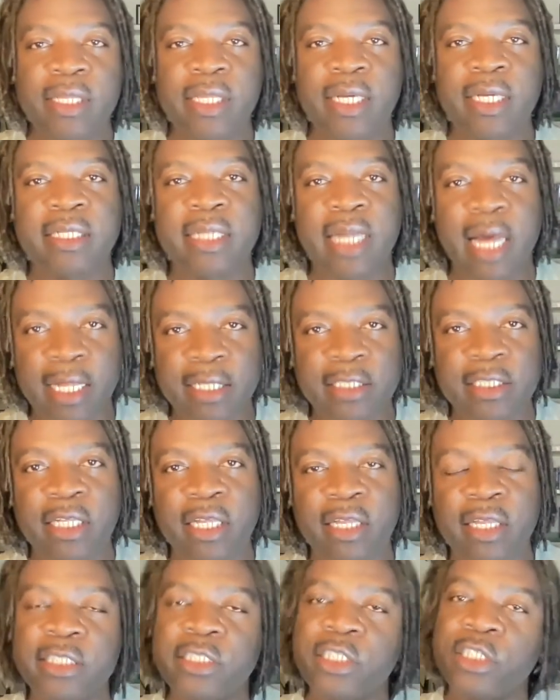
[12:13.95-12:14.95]
acknowledging the
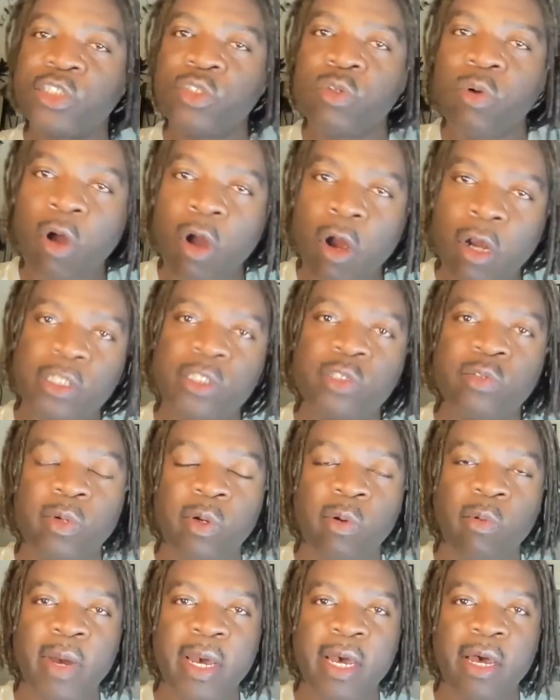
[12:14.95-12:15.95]
things that you are
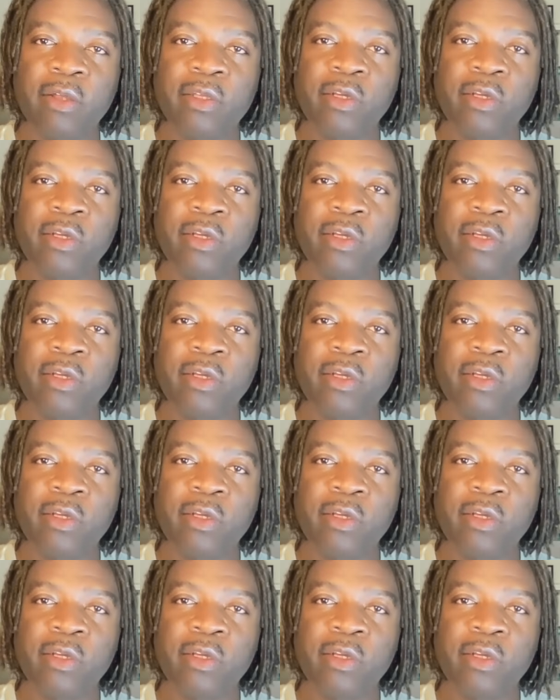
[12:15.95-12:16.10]
doing well.